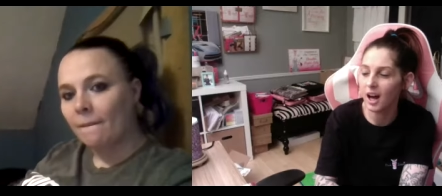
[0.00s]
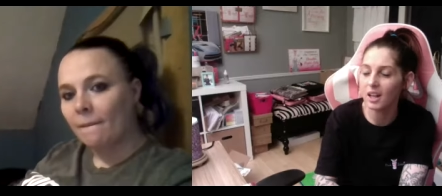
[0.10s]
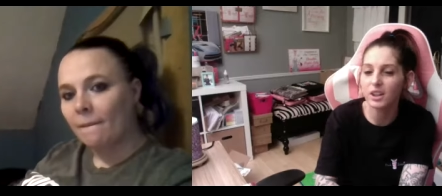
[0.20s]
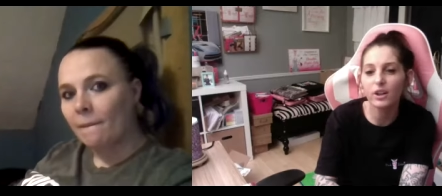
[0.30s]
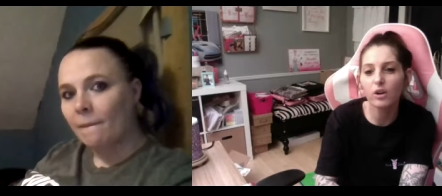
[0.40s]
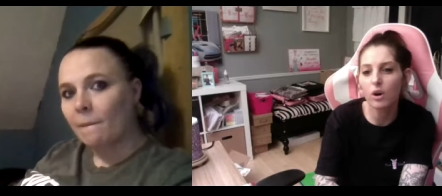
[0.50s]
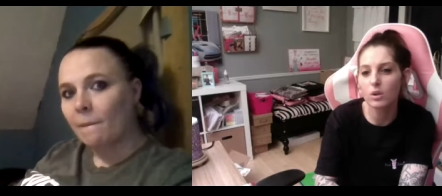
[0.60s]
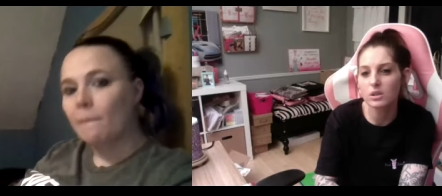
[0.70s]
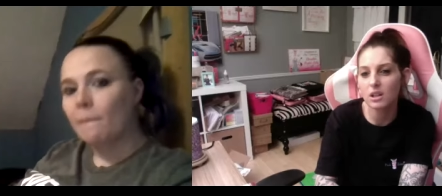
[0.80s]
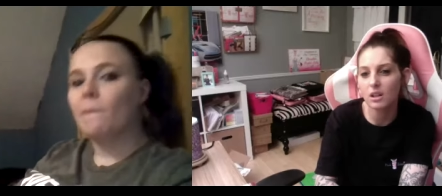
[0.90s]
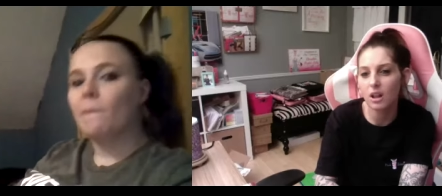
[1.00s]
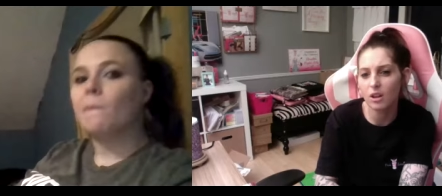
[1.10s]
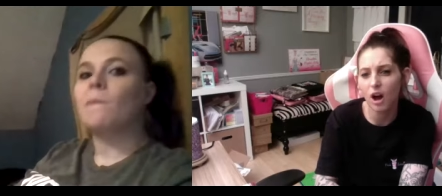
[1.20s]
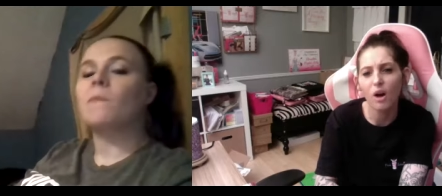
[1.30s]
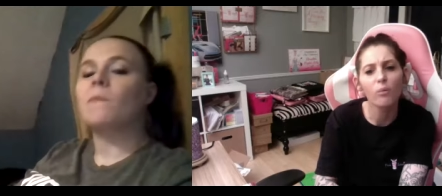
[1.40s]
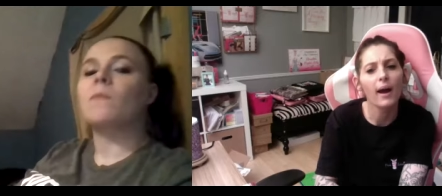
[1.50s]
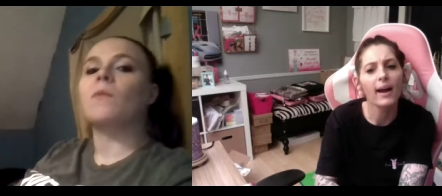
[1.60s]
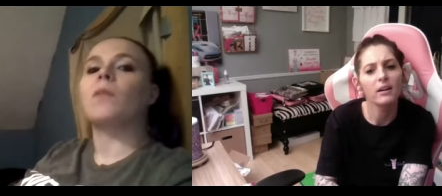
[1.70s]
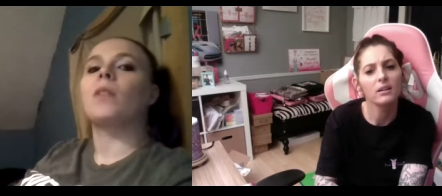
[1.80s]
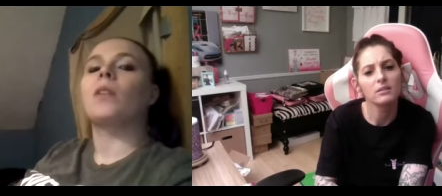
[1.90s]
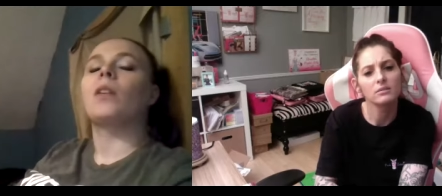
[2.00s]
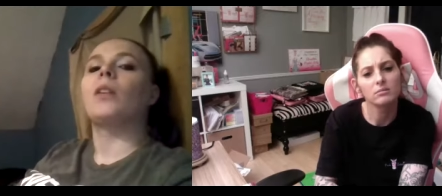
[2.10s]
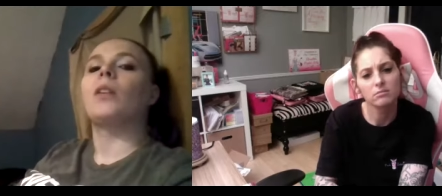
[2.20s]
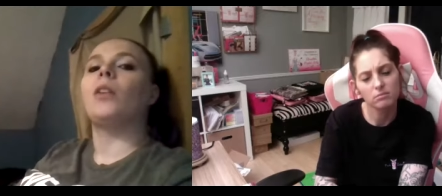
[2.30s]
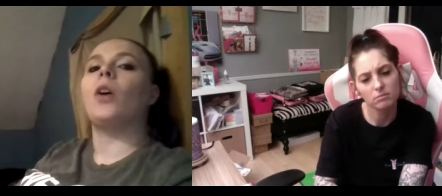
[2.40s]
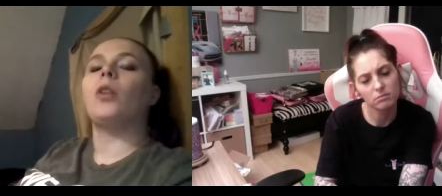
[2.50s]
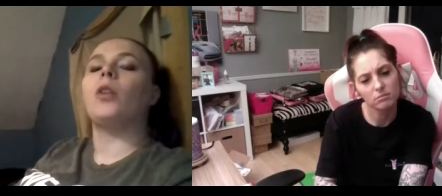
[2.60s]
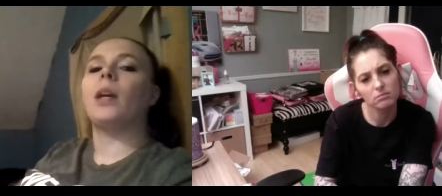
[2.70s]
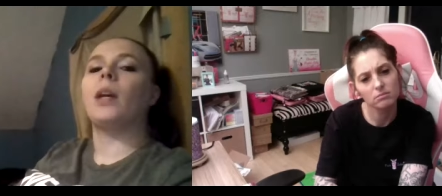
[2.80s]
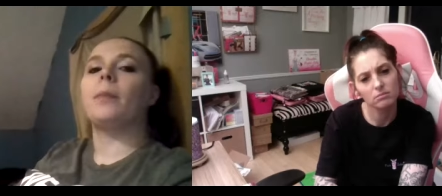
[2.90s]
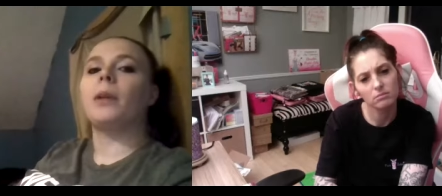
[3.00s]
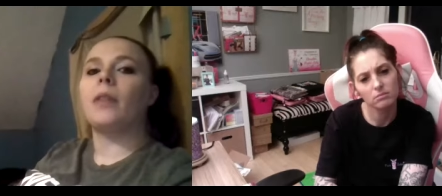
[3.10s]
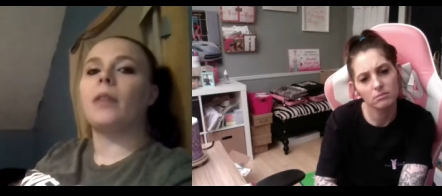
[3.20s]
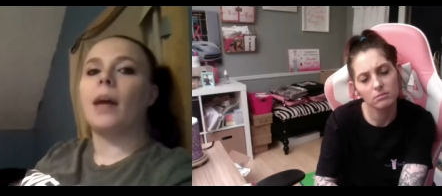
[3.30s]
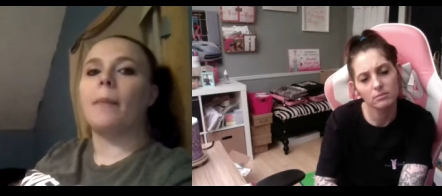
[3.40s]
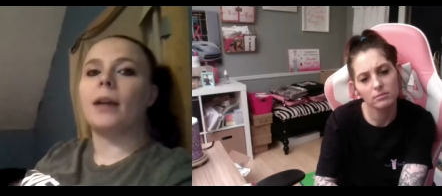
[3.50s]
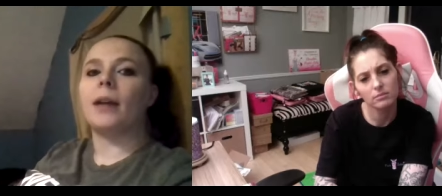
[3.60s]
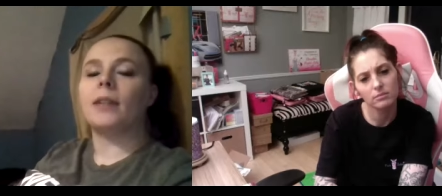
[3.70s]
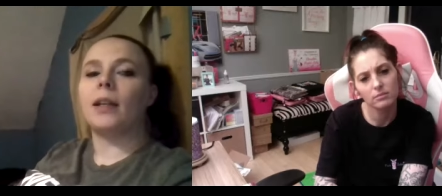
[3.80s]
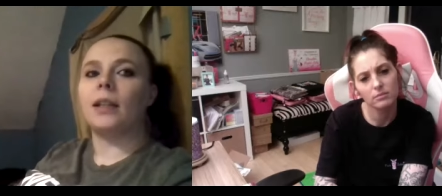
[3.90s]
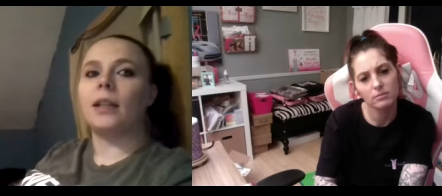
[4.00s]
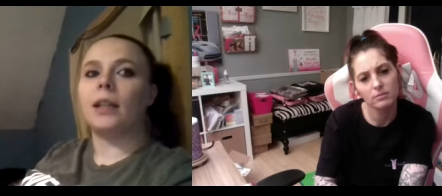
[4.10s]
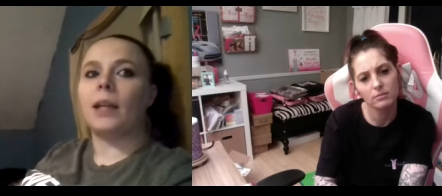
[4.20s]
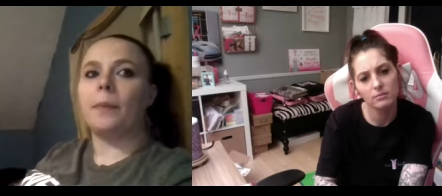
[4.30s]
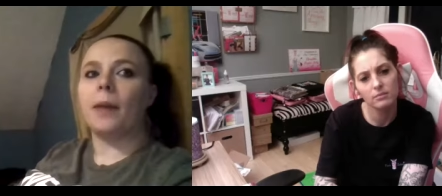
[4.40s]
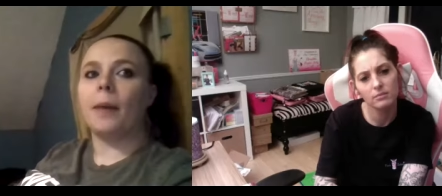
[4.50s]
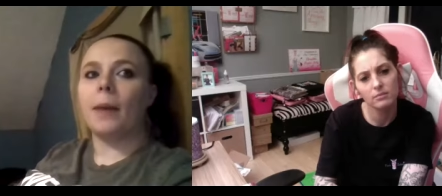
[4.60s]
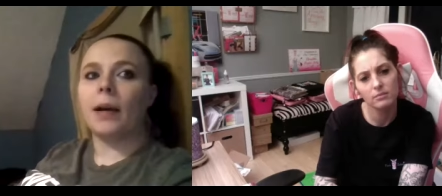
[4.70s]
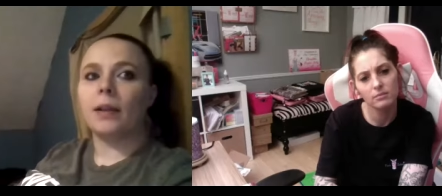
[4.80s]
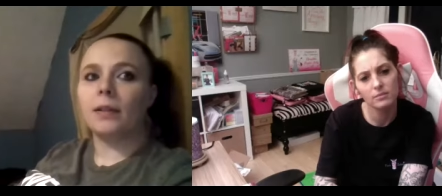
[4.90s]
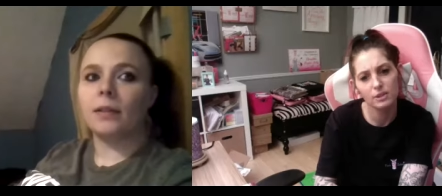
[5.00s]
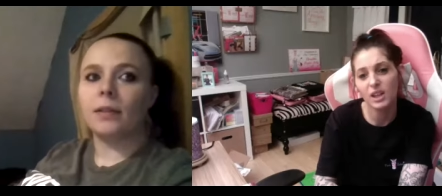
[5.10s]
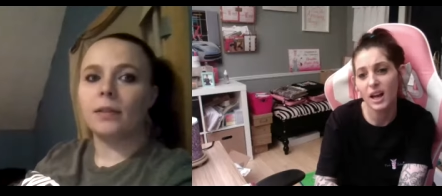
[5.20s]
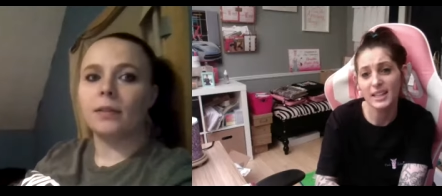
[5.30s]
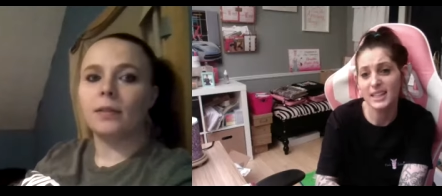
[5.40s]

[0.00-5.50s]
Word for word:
Speaker 1: a little goes a, a long way.
Speaker 2: No, you can't play with that box. I need to keep that box. I